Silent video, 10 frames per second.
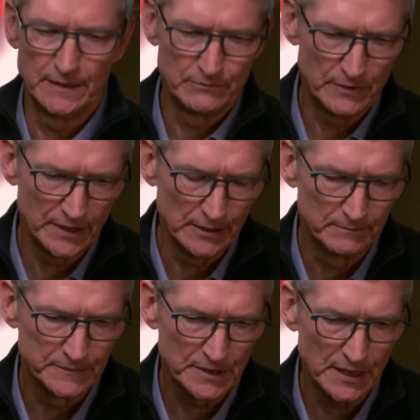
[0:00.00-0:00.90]
right
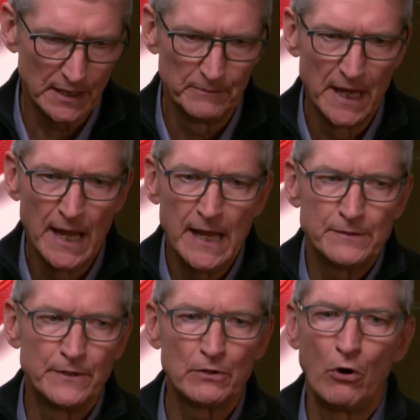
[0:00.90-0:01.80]
up top.
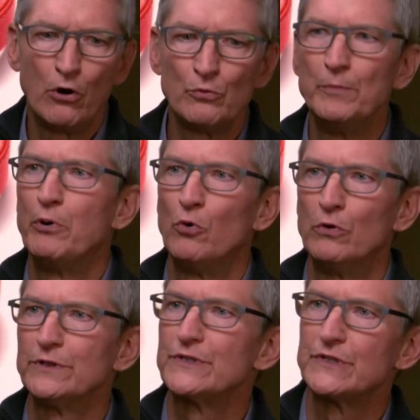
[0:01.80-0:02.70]
There are
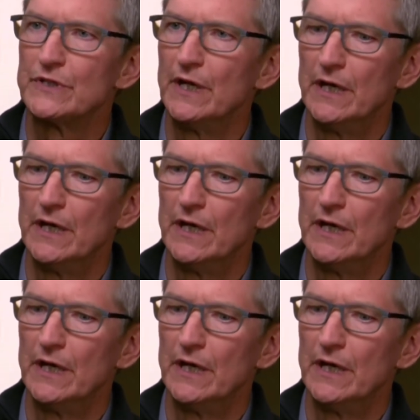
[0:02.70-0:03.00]
reports,